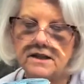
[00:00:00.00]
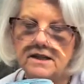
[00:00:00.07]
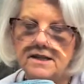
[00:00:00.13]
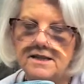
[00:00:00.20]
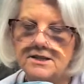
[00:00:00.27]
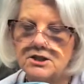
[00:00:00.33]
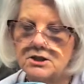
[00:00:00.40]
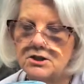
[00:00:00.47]

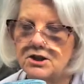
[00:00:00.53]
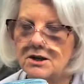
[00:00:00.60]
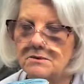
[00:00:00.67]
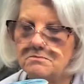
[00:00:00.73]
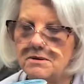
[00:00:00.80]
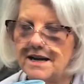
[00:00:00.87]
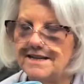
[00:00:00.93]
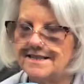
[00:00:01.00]
inch
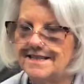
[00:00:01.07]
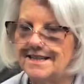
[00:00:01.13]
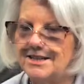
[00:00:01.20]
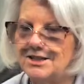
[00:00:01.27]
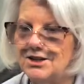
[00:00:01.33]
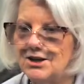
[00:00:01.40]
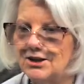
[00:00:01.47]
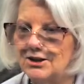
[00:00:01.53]
by
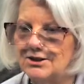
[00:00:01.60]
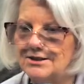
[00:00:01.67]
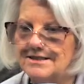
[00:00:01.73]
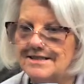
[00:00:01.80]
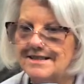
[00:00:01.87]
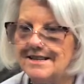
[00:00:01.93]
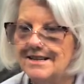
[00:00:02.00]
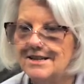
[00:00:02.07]
10
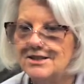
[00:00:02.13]
yards.